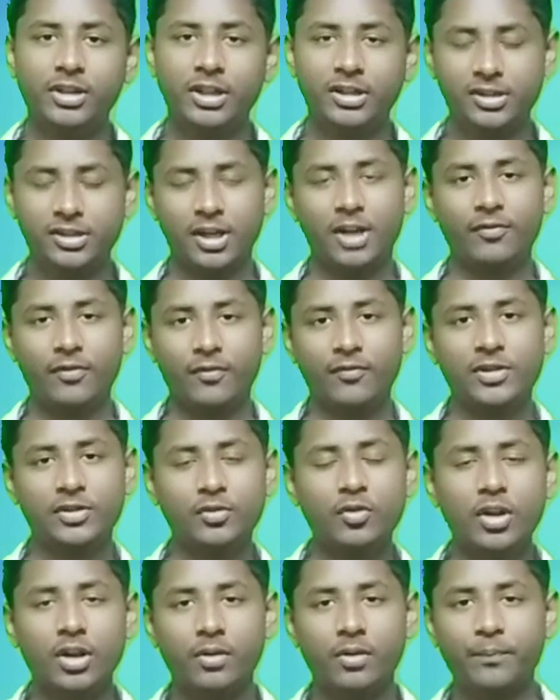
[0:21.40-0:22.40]
that's half mv
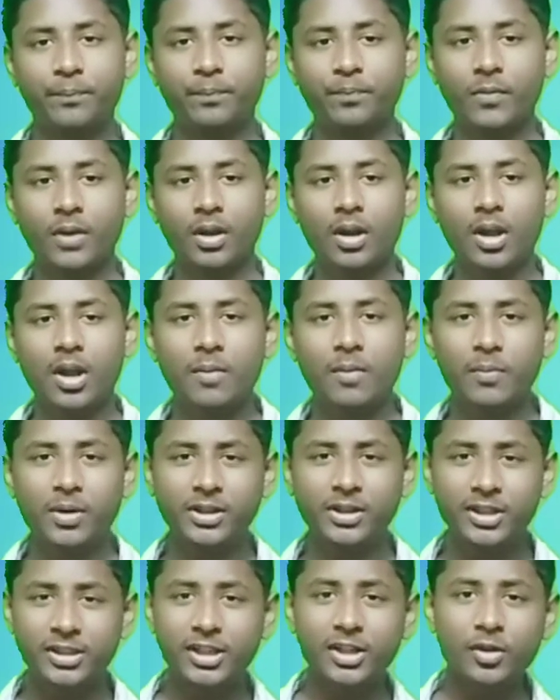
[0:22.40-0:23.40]
square.
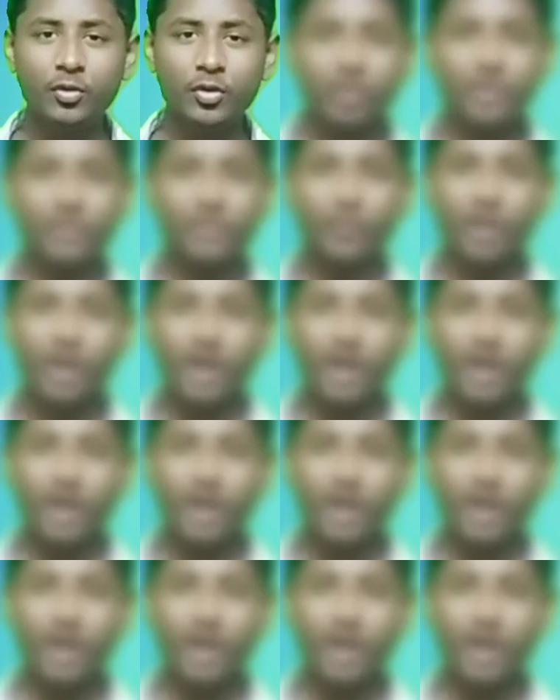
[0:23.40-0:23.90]
But this equation for